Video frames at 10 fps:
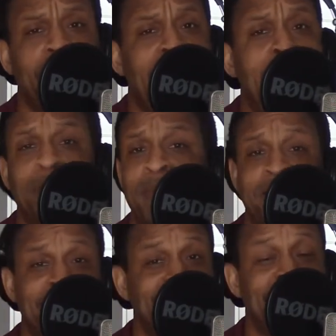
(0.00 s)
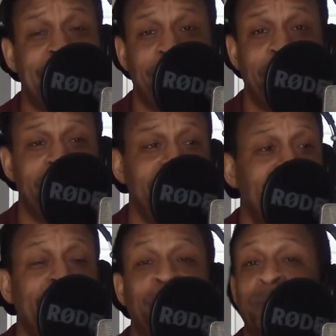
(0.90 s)
I'm about to get out of here today
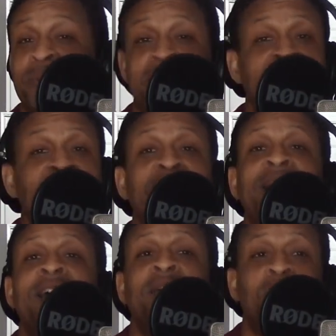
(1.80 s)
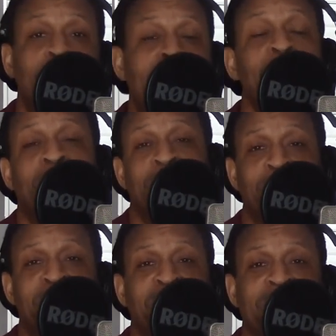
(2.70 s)
and go see my mother,
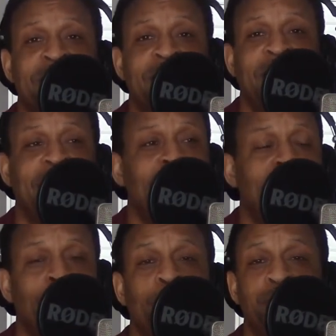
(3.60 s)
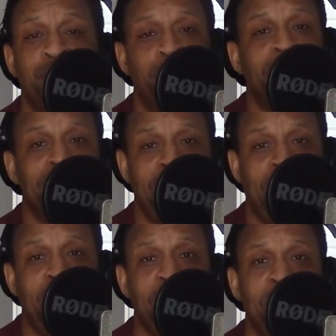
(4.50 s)
and I wish you the same.